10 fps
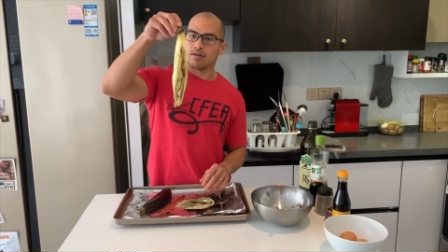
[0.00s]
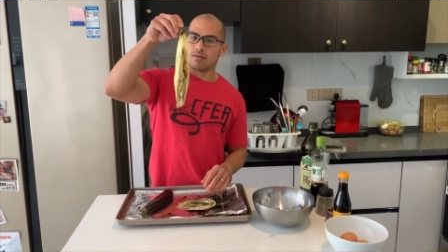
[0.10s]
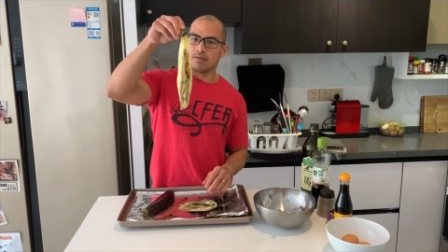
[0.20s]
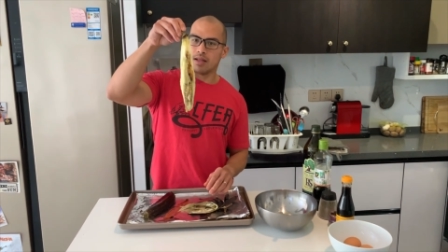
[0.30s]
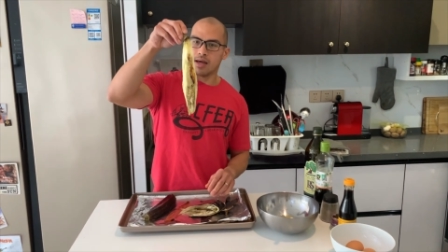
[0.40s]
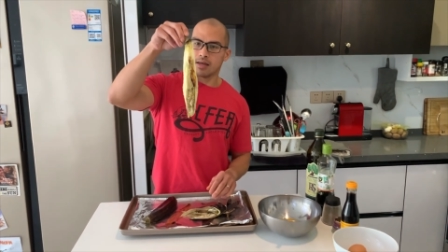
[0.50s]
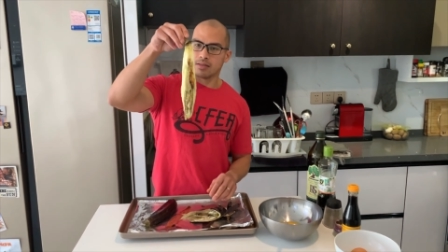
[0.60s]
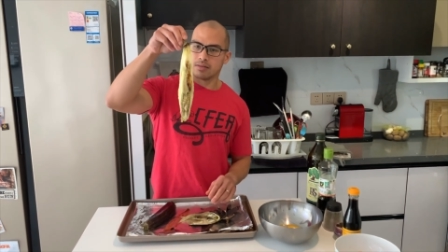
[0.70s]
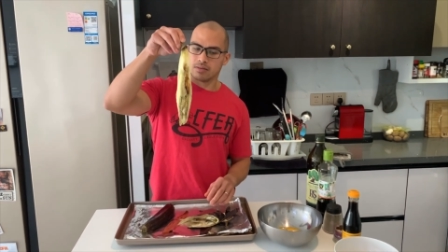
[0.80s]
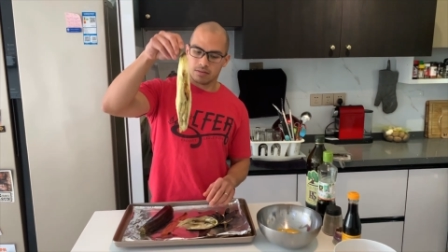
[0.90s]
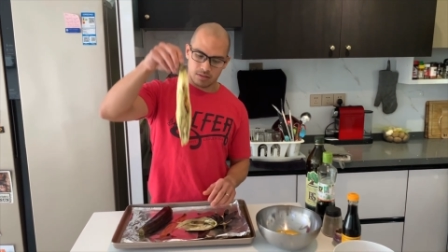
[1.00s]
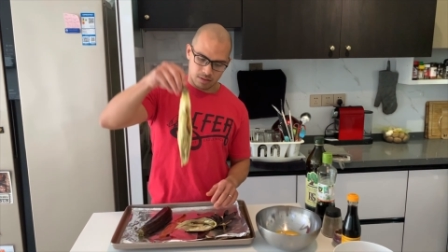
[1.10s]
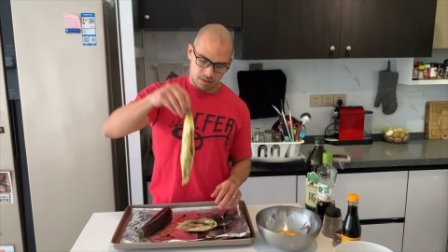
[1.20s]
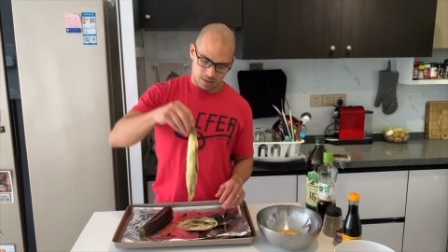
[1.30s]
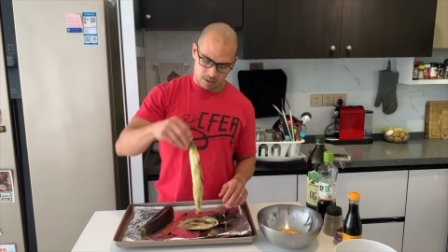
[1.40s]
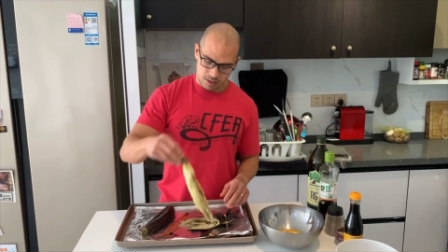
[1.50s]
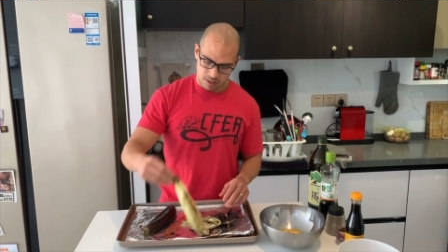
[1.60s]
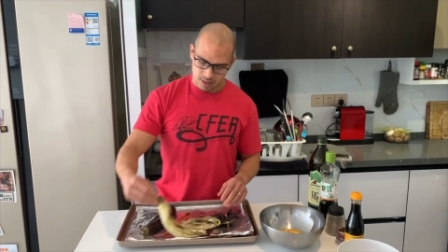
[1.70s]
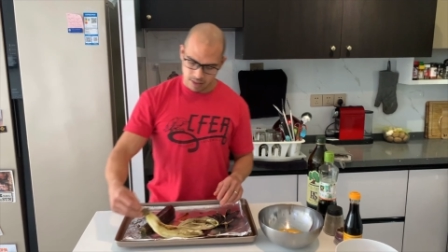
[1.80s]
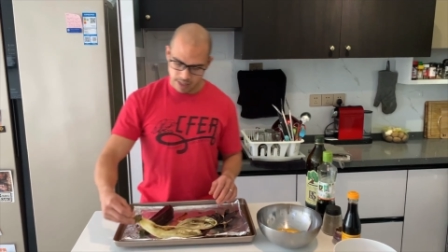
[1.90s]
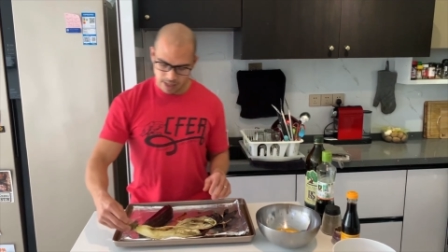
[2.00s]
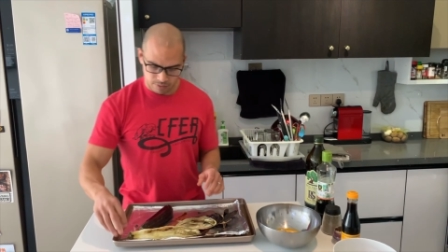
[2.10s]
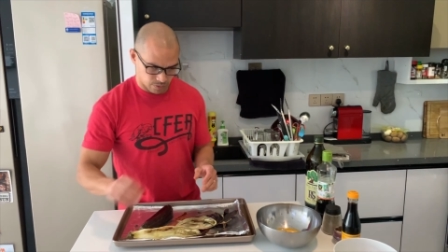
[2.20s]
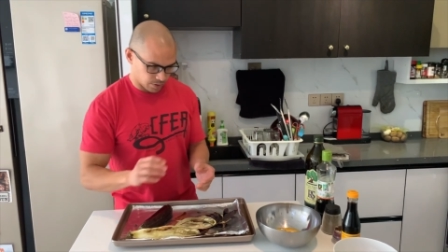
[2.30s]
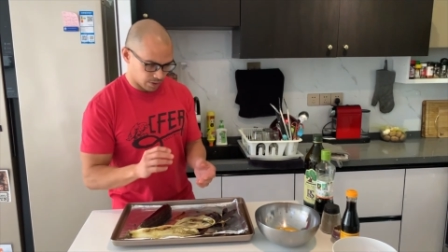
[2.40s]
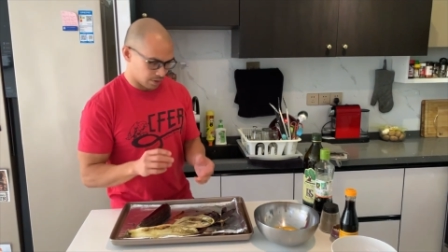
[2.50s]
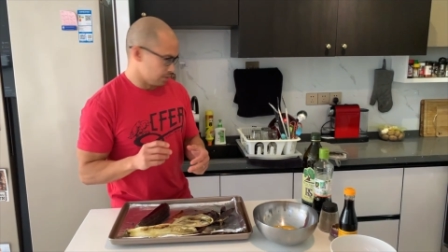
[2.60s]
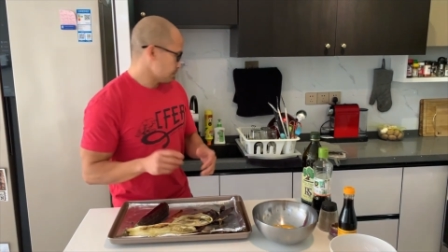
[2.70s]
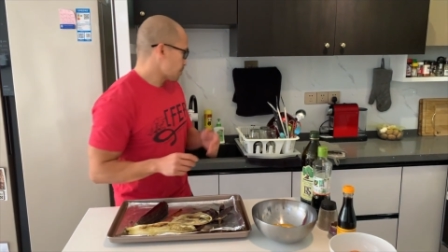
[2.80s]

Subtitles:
voila. Now what we're gonna do,